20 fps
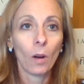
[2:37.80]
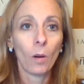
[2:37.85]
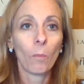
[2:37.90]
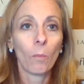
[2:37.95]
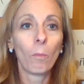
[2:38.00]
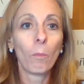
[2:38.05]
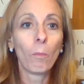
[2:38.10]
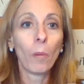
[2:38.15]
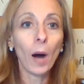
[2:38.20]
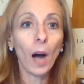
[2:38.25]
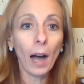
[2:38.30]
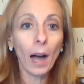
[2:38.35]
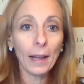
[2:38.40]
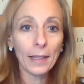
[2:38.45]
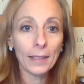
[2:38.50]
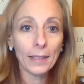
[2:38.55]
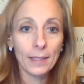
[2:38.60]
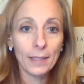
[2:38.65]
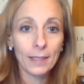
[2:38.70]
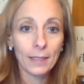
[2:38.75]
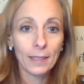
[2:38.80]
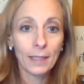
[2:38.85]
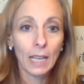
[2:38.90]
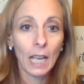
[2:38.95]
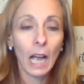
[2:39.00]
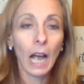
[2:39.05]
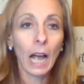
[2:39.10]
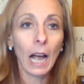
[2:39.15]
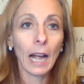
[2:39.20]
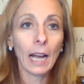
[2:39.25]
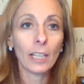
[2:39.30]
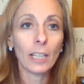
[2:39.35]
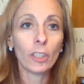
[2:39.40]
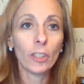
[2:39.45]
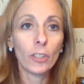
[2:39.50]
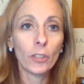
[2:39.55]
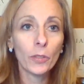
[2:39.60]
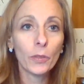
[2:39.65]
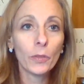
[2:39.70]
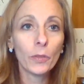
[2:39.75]
but I
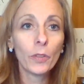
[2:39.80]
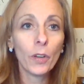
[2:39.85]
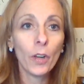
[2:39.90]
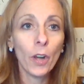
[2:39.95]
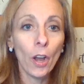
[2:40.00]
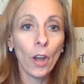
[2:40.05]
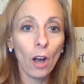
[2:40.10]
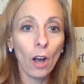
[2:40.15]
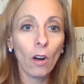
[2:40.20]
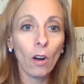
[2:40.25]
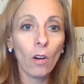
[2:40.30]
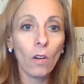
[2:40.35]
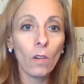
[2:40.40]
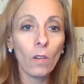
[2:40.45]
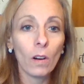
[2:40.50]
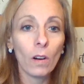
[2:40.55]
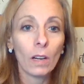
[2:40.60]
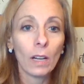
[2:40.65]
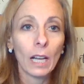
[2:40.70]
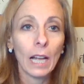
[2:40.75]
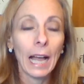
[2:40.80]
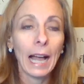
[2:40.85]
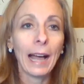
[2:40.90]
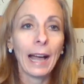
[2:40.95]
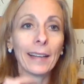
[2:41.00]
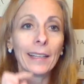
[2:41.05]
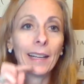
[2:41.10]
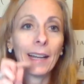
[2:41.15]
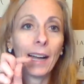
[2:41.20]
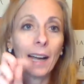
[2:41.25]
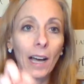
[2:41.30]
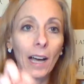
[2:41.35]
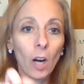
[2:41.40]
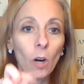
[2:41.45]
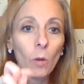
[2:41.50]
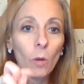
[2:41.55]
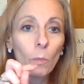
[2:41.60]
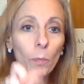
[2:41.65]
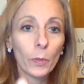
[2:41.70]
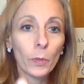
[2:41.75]
do know how to
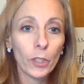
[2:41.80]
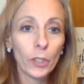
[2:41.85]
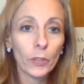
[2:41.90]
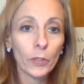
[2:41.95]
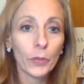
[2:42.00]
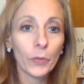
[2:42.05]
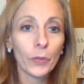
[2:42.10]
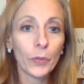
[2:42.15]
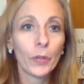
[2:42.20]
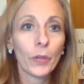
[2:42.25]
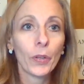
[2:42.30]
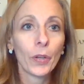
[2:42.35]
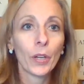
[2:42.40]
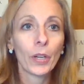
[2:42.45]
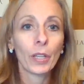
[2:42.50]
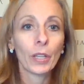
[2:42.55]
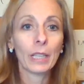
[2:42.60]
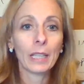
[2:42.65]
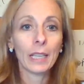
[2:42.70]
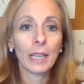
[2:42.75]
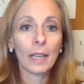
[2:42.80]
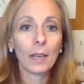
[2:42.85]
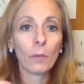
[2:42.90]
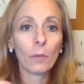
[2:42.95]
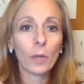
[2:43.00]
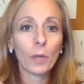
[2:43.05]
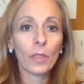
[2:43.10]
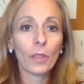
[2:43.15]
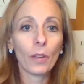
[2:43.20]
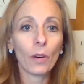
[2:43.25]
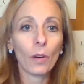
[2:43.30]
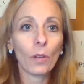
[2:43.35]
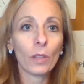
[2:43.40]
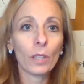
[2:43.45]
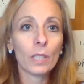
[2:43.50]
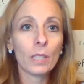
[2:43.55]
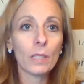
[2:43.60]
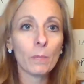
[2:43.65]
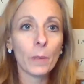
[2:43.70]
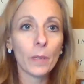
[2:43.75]
help you get with the
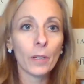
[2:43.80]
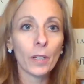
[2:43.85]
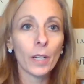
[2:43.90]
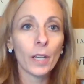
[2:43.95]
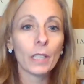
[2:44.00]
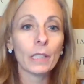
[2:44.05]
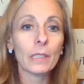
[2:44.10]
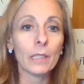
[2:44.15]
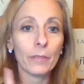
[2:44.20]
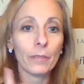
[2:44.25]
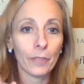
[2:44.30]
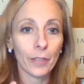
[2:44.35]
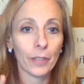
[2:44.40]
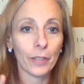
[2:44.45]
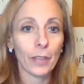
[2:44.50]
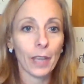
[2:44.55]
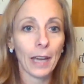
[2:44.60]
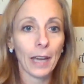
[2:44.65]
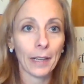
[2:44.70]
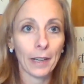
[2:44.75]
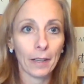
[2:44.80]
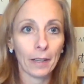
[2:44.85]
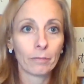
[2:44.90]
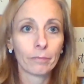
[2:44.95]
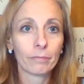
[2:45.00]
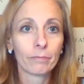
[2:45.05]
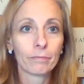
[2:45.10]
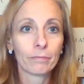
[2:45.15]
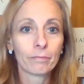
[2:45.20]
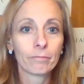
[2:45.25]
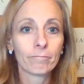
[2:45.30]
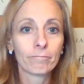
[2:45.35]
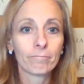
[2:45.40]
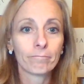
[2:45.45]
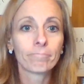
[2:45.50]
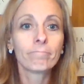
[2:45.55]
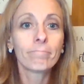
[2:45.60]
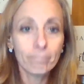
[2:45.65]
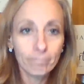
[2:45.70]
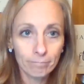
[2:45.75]
Holy Spirit to figure that out.
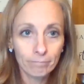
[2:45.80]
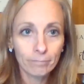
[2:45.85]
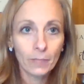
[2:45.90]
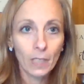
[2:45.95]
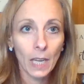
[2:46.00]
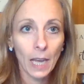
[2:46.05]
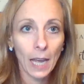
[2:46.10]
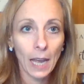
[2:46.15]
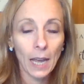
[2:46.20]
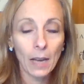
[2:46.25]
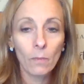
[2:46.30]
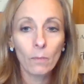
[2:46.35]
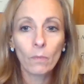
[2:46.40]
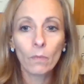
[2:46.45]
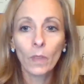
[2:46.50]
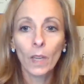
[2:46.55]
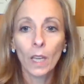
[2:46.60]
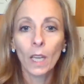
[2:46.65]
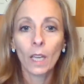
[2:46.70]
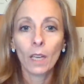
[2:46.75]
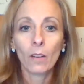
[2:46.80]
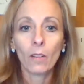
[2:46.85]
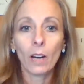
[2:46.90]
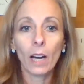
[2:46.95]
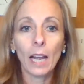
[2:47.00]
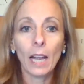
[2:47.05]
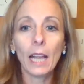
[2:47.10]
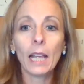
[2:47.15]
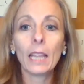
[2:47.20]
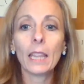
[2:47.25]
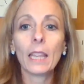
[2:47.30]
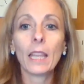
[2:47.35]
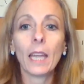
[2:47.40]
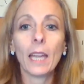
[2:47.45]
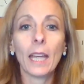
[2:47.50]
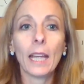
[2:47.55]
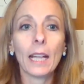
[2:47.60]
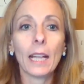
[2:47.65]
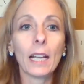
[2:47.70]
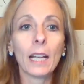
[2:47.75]
Okay. Right.
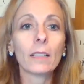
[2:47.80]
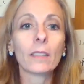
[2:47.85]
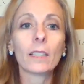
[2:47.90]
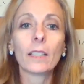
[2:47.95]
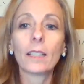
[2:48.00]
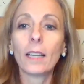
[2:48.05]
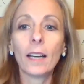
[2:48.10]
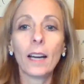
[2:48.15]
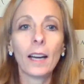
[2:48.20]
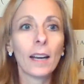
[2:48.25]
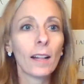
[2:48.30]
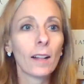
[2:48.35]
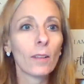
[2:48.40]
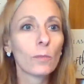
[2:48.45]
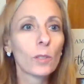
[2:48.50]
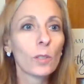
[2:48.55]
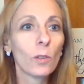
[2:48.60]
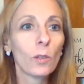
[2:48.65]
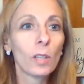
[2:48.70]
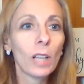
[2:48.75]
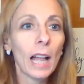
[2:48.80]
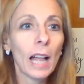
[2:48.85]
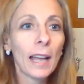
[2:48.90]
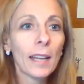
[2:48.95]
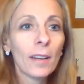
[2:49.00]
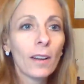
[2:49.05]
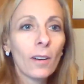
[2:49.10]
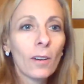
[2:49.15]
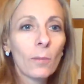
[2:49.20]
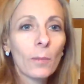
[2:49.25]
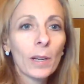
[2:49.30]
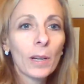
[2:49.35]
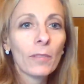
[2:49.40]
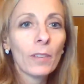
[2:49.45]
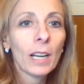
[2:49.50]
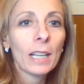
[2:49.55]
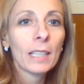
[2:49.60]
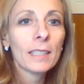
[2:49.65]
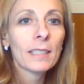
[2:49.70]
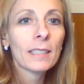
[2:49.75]
Like, and I'm so glad all my
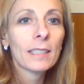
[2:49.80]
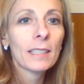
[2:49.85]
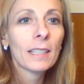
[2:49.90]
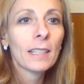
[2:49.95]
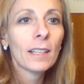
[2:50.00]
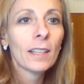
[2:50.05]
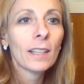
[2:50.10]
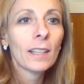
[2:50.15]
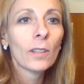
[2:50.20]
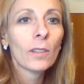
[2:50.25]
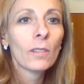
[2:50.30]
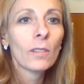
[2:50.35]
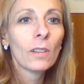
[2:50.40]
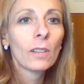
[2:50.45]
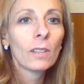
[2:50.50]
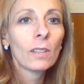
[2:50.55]
friends is here.